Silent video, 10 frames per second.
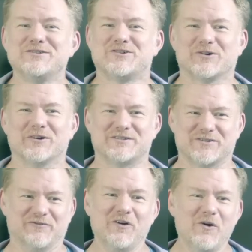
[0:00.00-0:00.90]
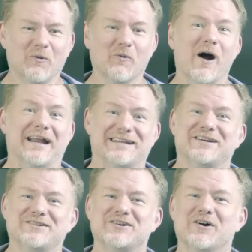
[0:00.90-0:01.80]
choice of what
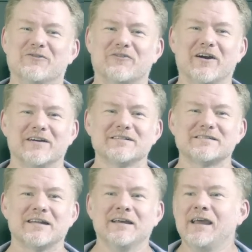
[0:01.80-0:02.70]
to show first.